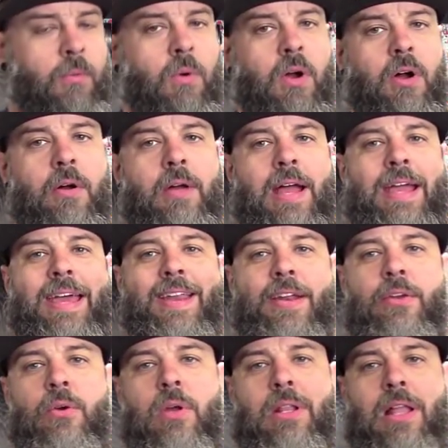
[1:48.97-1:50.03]
Well, I got
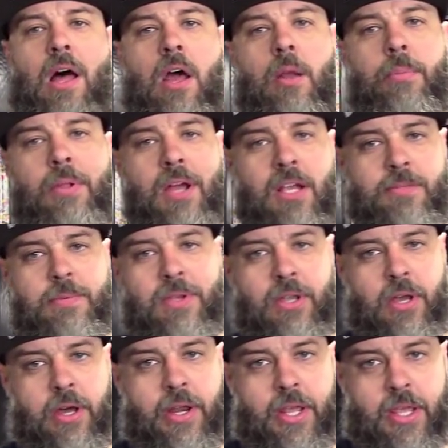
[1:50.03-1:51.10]
to do a lot of plasma
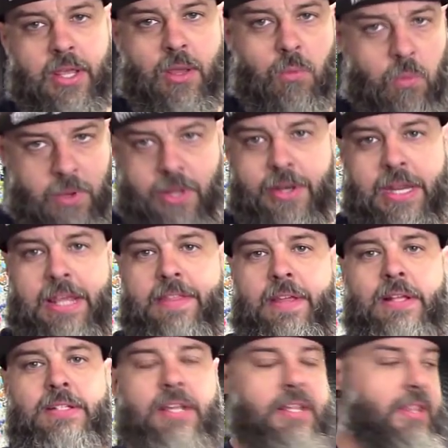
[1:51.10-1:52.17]
cutting and welding and
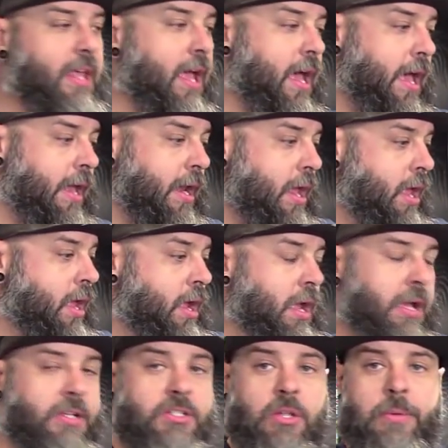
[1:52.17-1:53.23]
things like that.
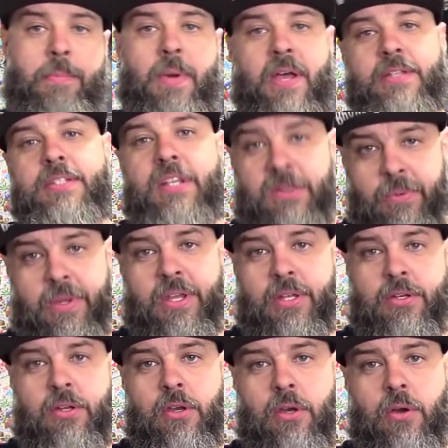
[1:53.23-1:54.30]
So the best thing we
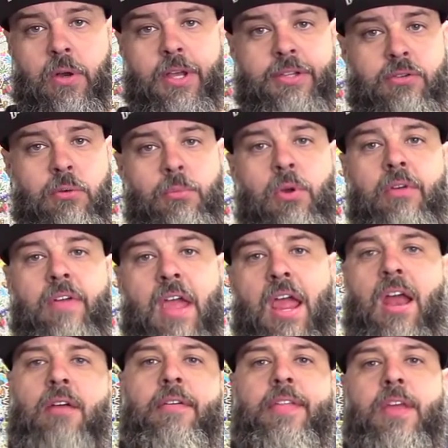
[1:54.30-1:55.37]
can do is remove
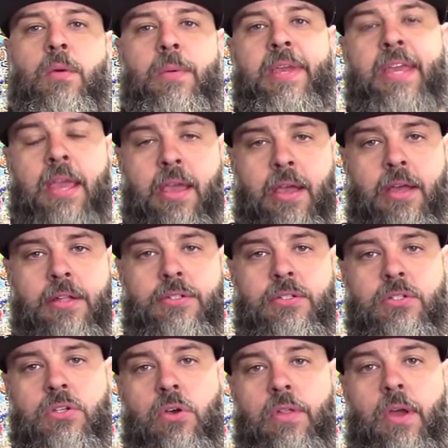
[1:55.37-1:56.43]
everything we can
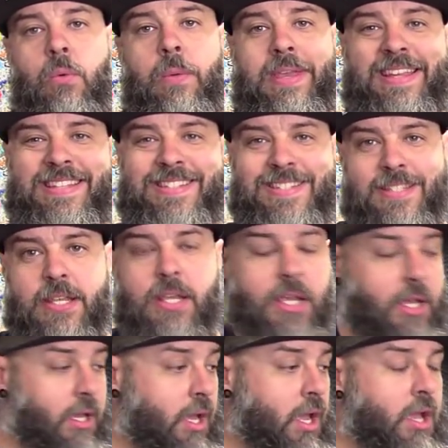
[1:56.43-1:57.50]
so that we can
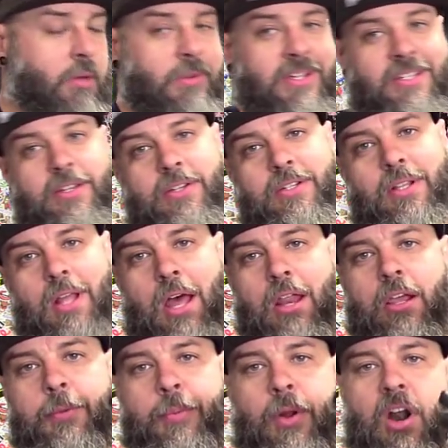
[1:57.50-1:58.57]
see. Because there's a lot
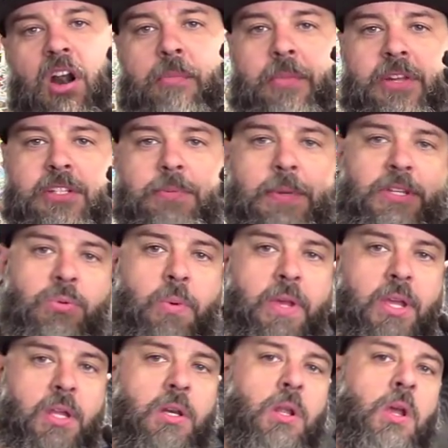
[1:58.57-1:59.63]
of compartments
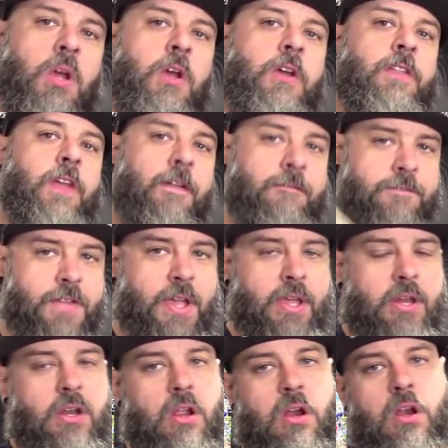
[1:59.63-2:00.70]
between the
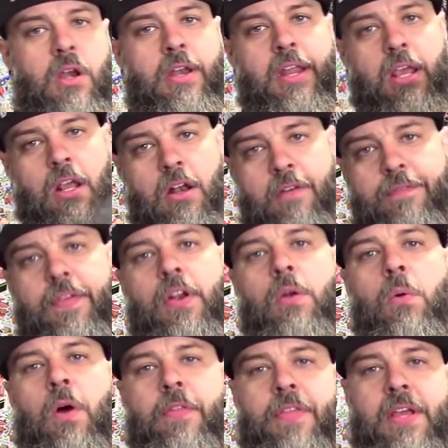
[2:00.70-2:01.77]
fender and the inner
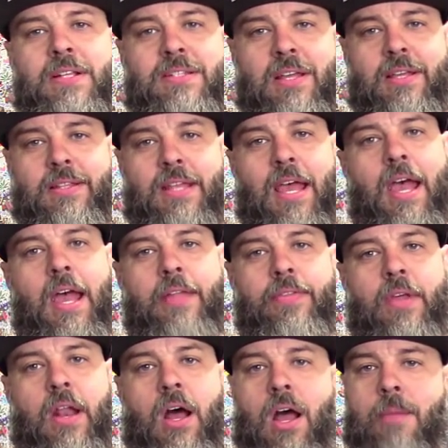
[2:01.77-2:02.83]
fender wall, things like
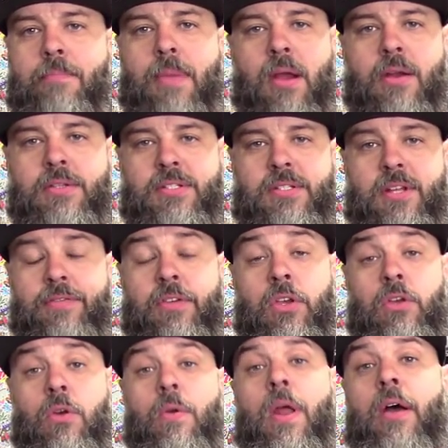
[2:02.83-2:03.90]
that, that hot berries and stuff
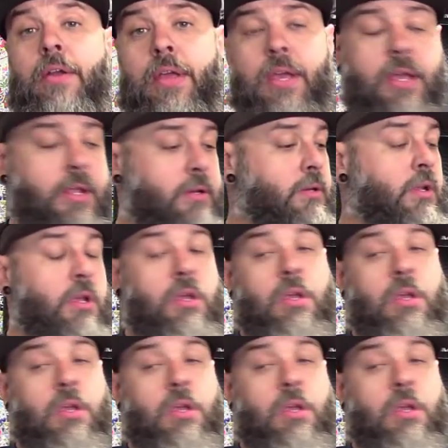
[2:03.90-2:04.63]
can go down in.